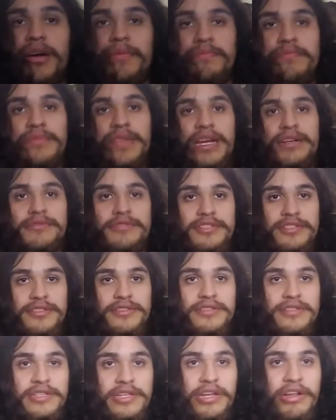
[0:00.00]
to stop. That
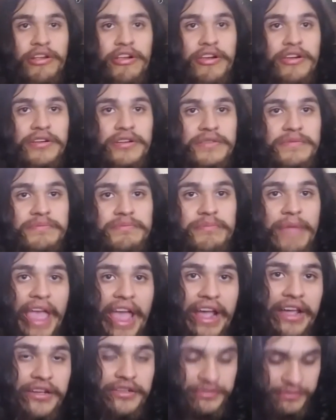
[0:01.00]
was
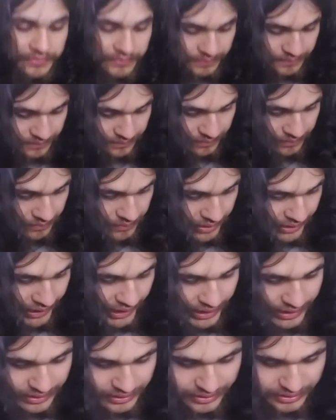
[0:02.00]
meh.
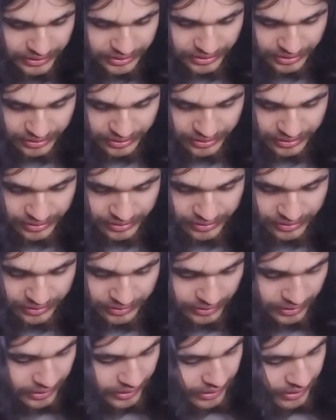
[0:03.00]
But yeah, this is
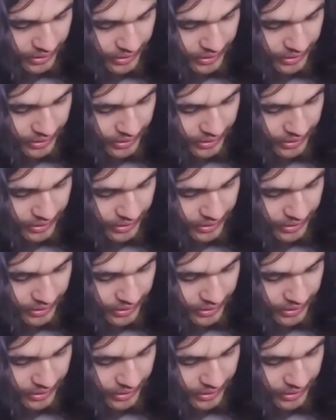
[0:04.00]
just.